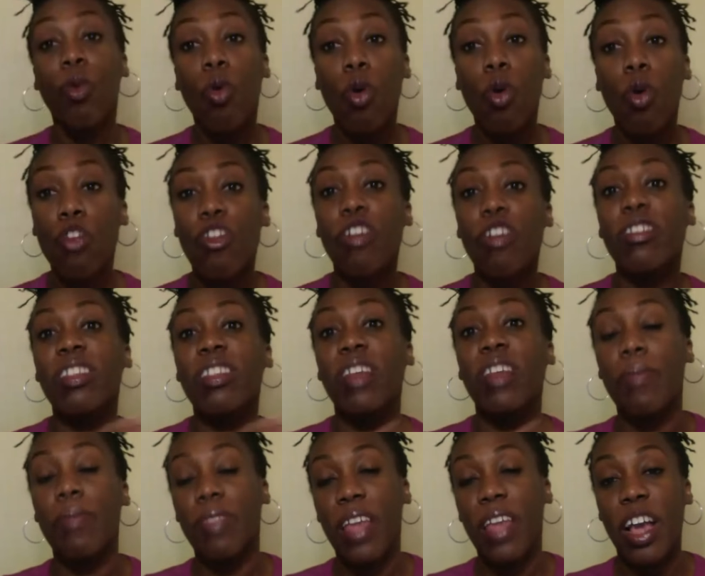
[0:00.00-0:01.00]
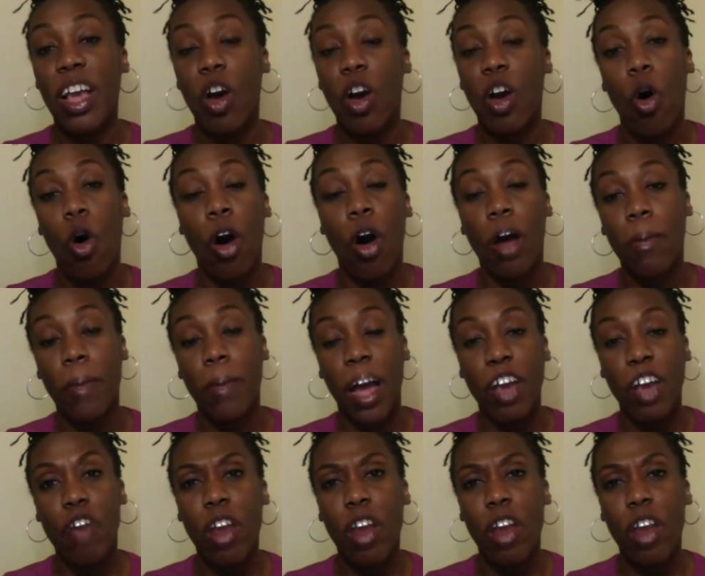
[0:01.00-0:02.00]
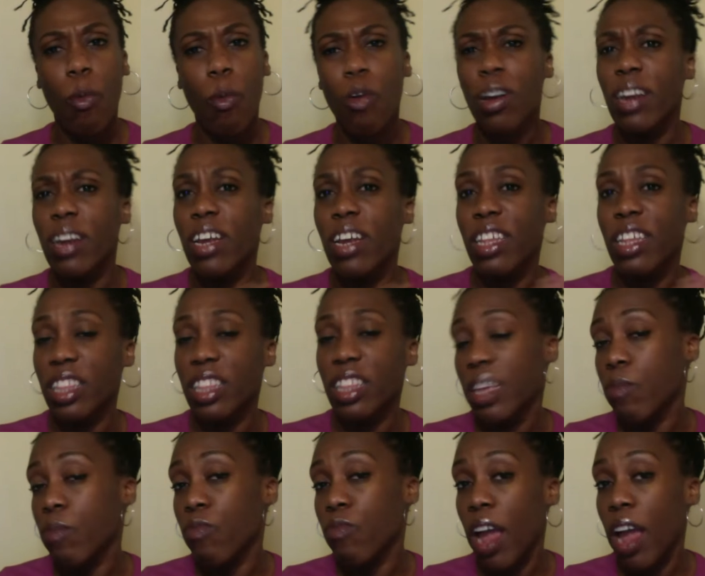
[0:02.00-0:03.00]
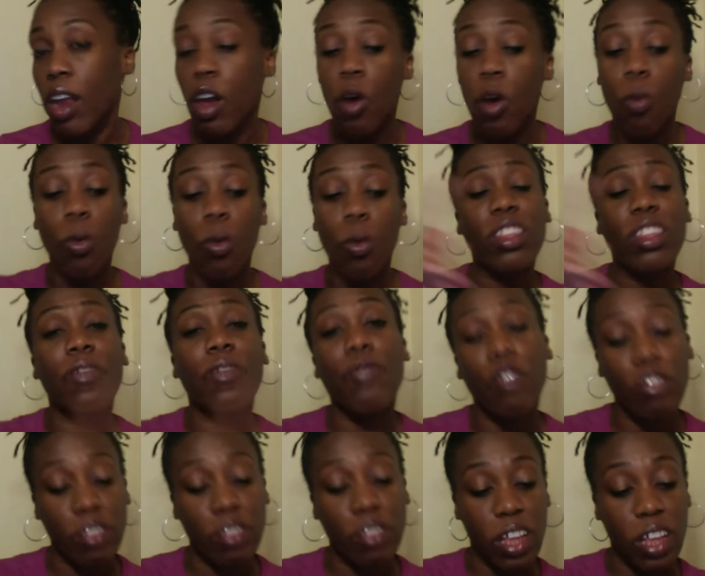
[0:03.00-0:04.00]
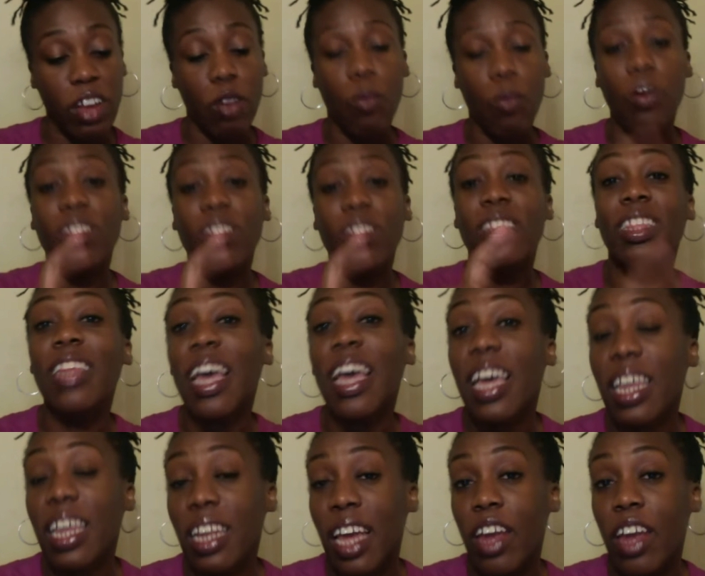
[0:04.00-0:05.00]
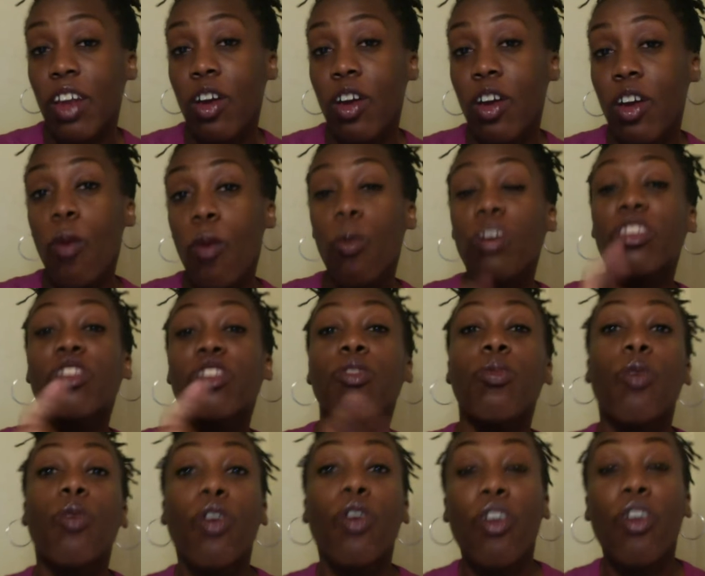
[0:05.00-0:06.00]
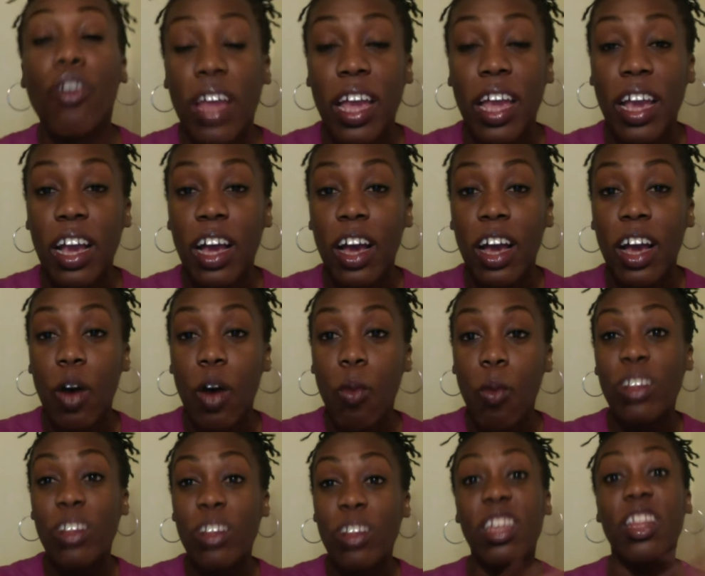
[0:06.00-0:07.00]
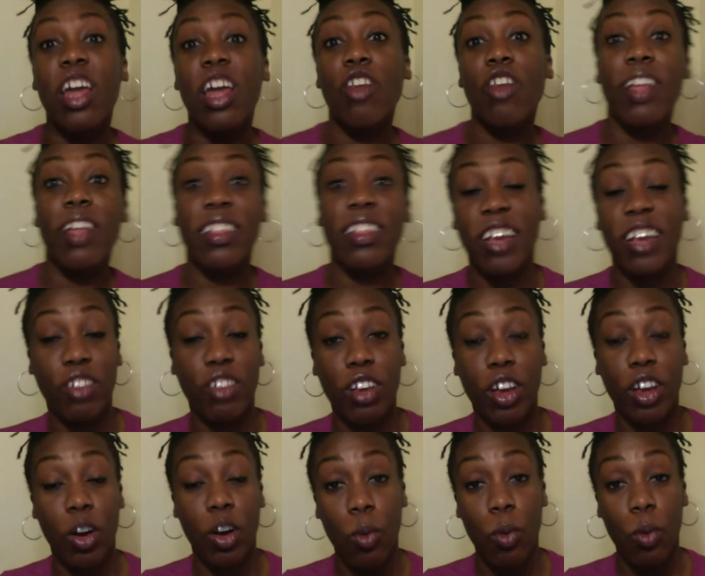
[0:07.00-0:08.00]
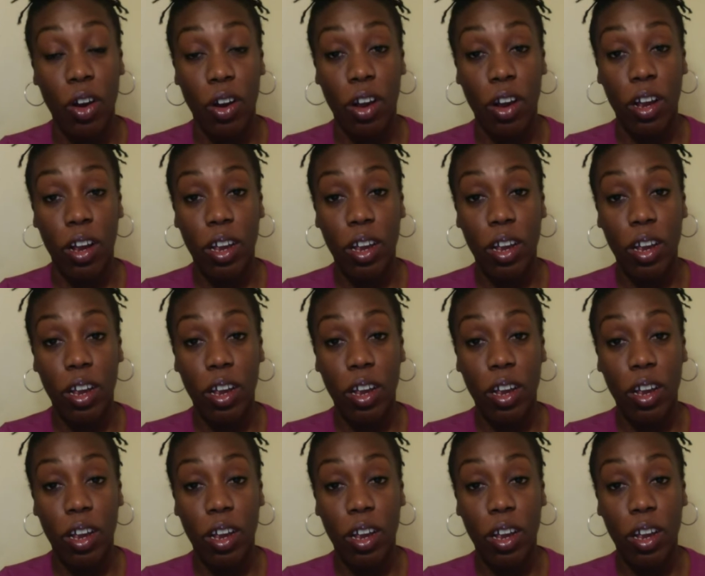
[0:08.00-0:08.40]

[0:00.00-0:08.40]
Or there's something on my credit report that doesn't seem right. What's the first letter? What's the second letter? What's the wording? What's a letter that's actually going to work?